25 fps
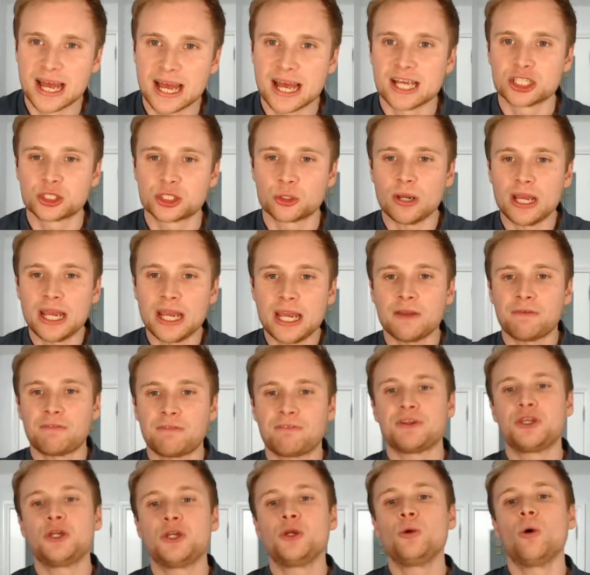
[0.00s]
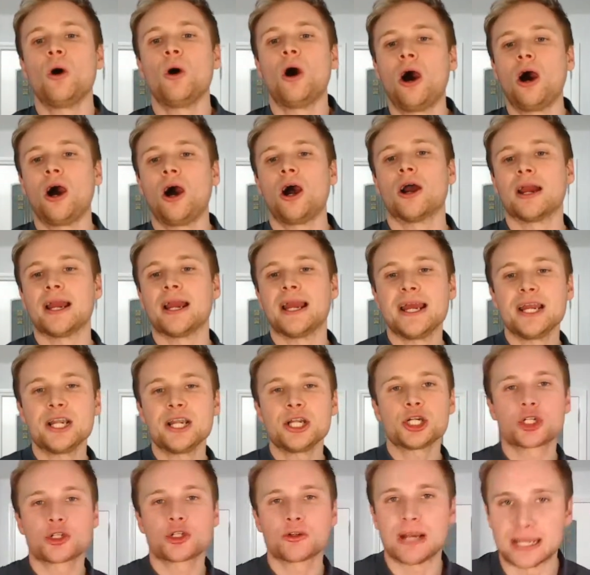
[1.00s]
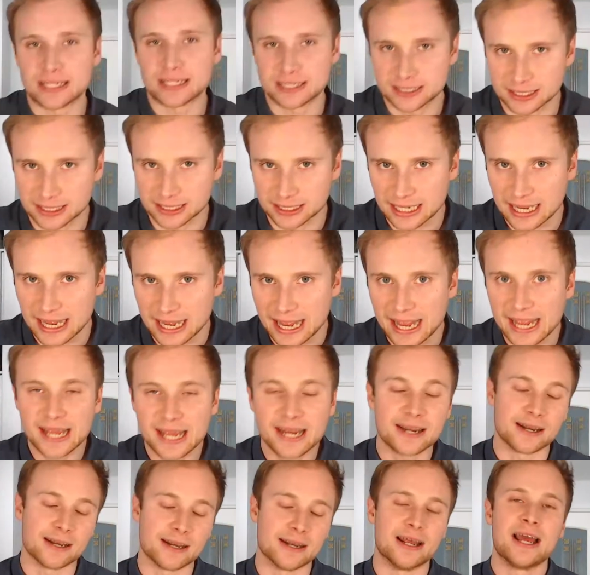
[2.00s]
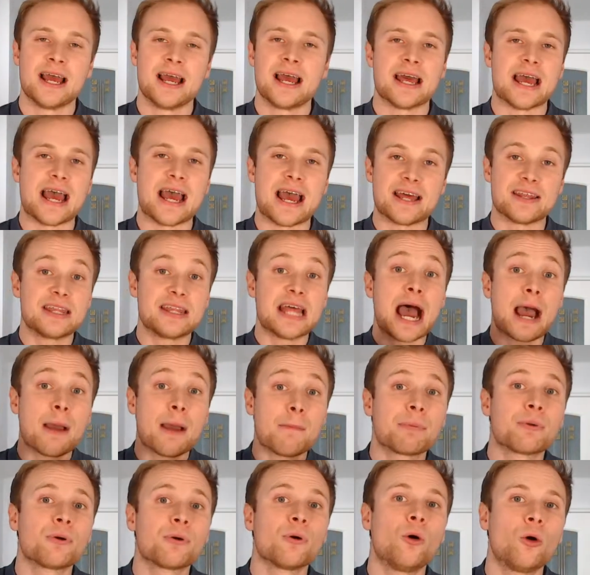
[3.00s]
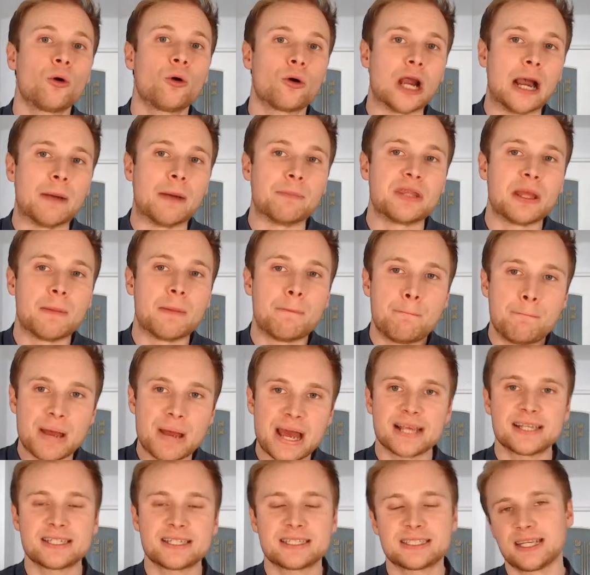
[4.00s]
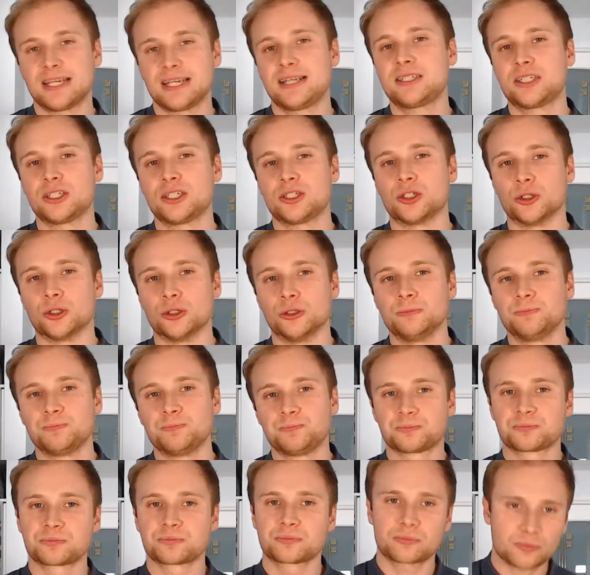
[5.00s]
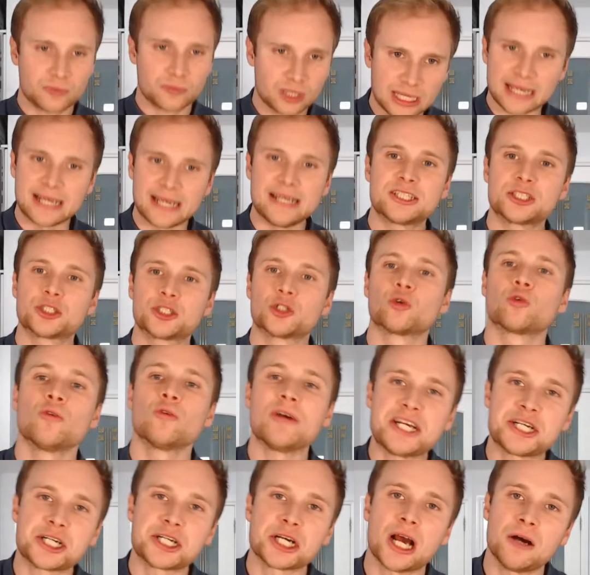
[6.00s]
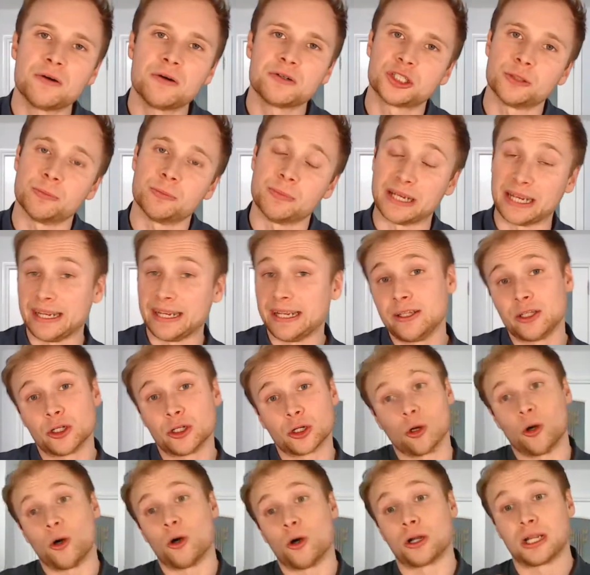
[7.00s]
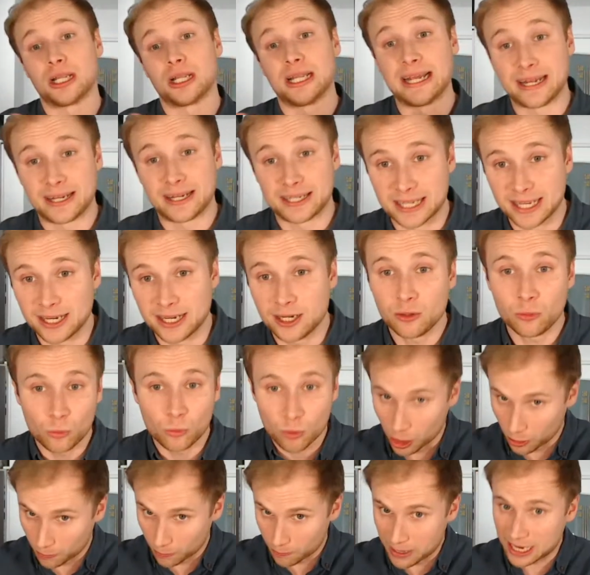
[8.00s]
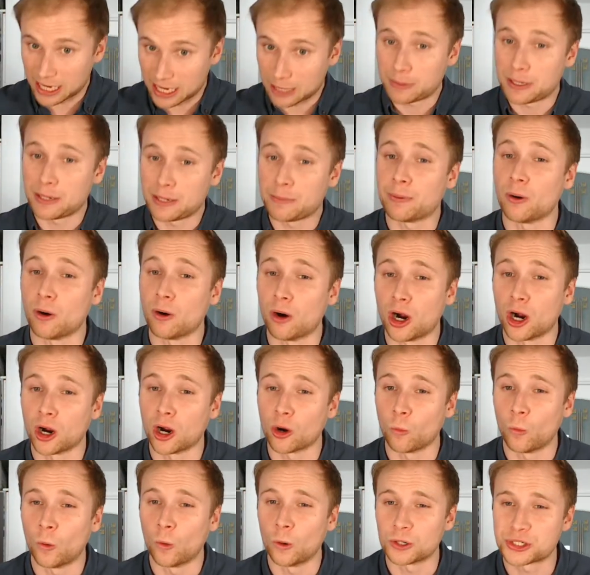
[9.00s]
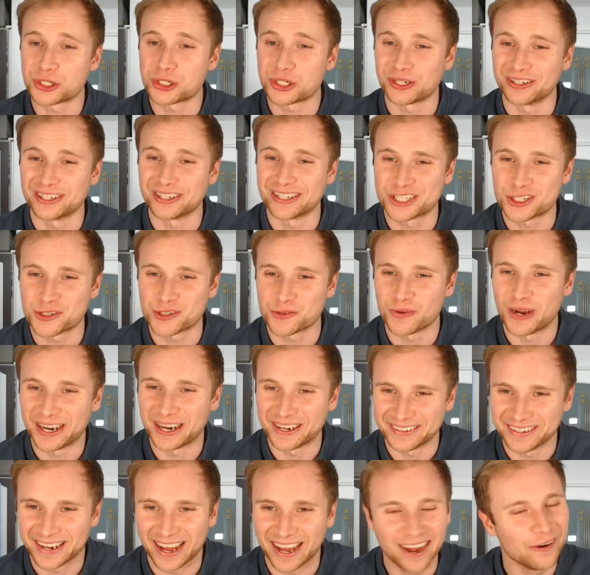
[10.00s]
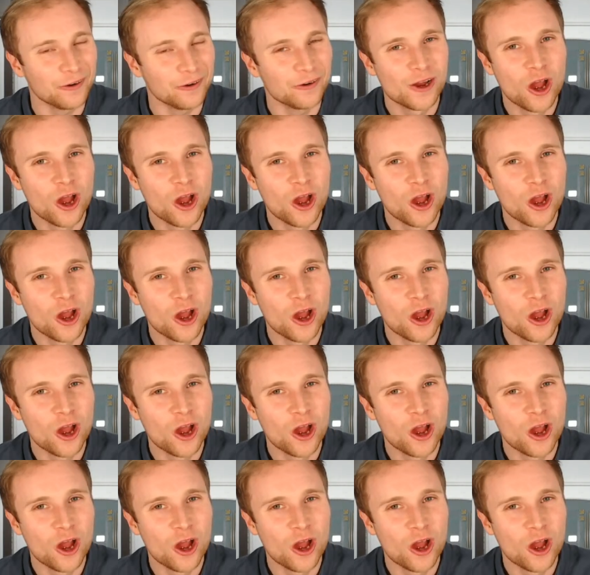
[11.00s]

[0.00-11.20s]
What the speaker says: So if you are interested in that program, the best thing to do is to reach out to me either on LinkedIn, where many people are watching this right now,